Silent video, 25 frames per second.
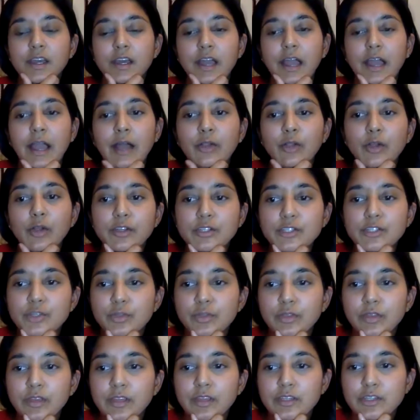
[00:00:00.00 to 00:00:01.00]
how long do you
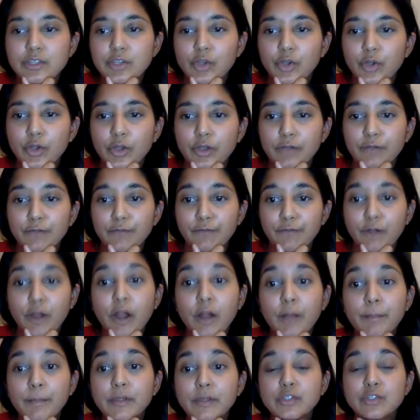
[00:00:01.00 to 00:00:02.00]
think it took
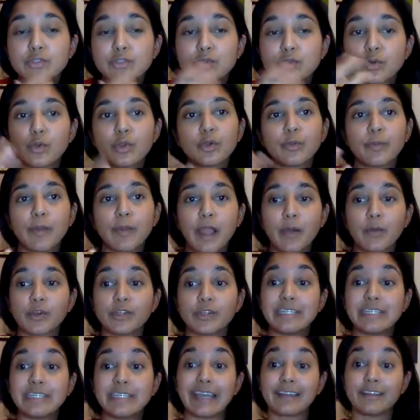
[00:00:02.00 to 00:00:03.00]
from solar power
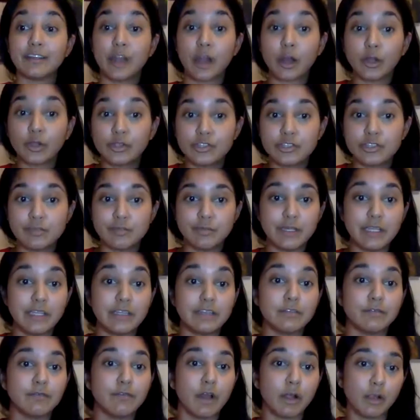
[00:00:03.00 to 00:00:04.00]
technology being
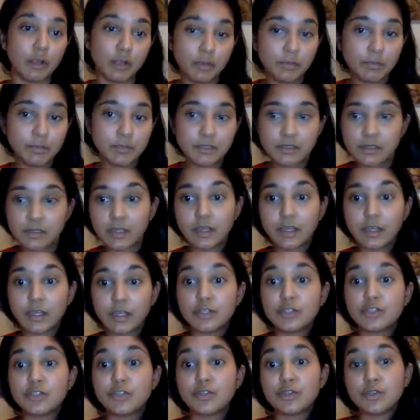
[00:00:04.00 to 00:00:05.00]
developed
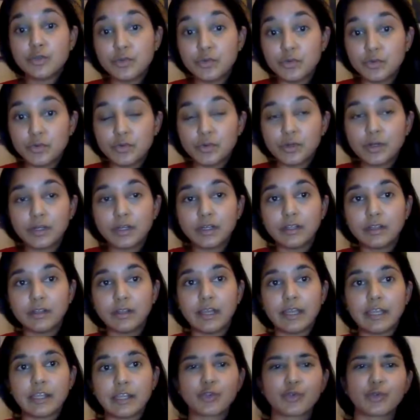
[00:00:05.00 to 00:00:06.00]
to
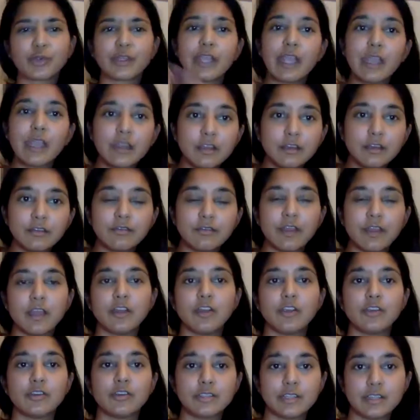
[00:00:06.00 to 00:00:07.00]
like creative and
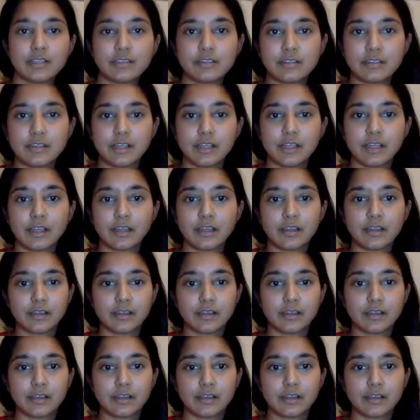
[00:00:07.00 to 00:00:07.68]
artistic